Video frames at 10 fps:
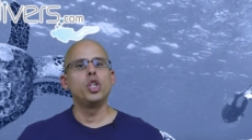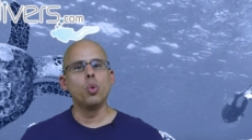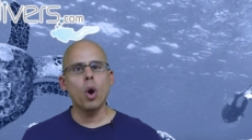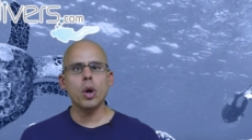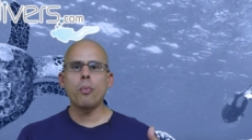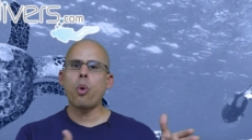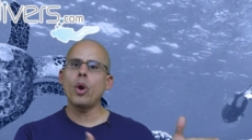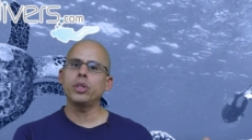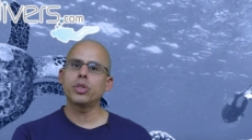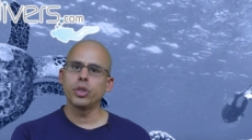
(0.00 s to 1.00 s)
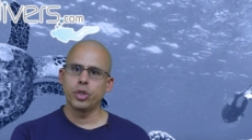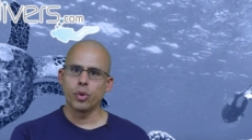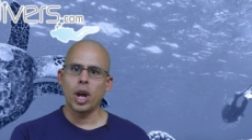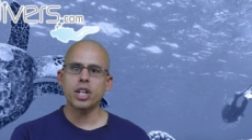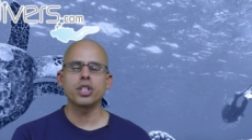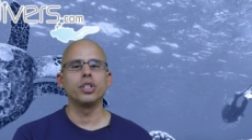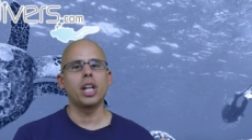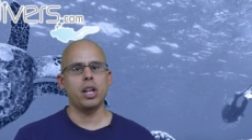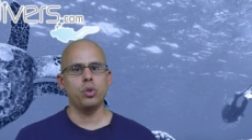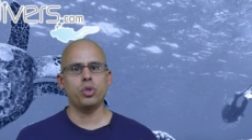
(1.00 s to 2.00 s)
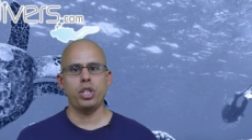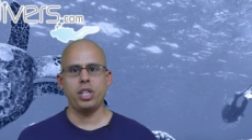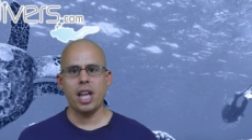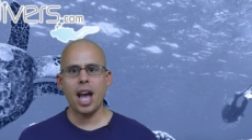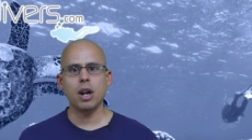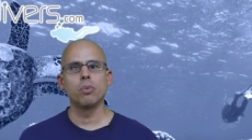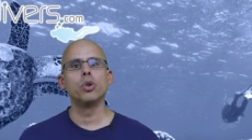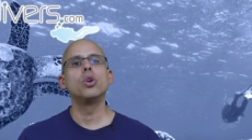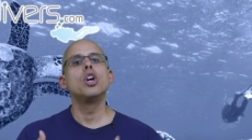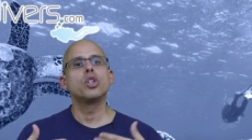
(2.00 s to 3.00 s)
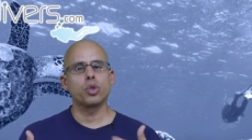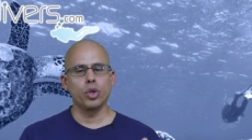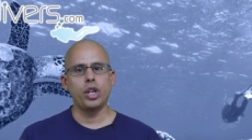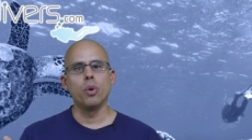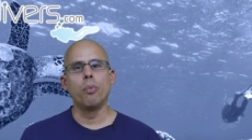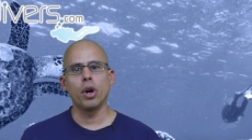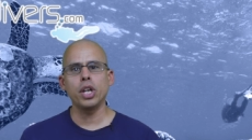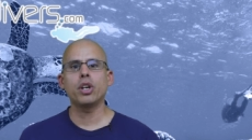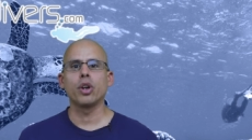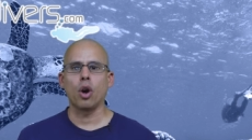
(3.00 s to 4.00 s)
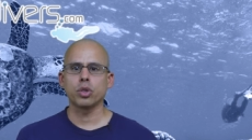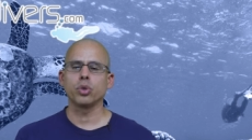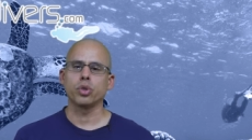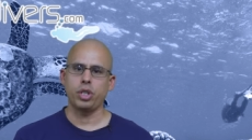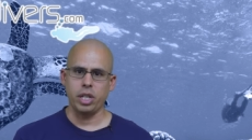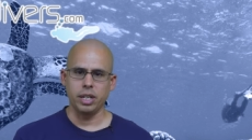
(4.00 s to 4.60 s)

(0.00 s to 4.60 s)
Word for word: you want to point to the direction that you see the animal so that your buddy could also see